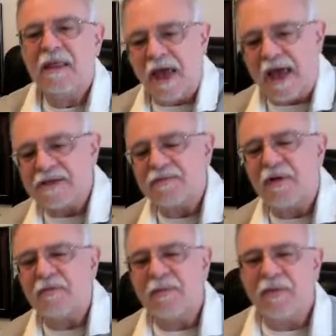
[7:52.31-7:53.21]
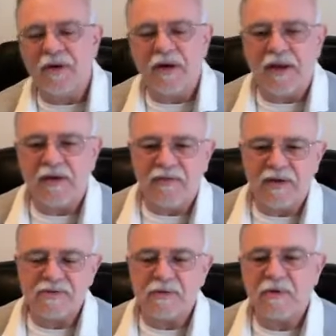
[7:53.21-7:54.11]
that's when we put an
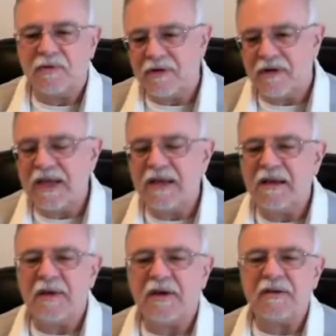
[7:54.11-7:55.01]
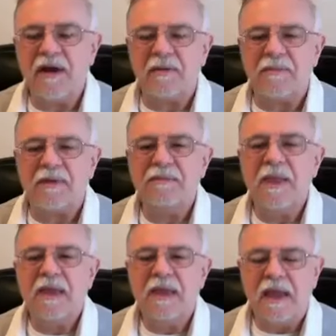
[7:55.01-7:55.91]
individual or a legally married couple
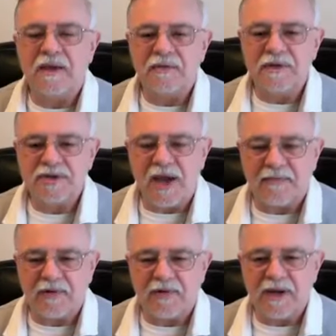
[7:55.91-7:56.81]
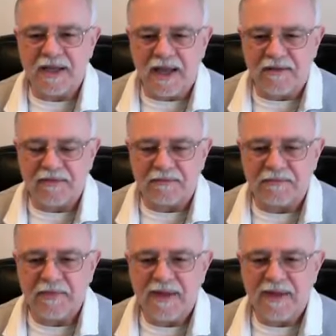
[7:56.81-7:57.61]
into a Chapter 11.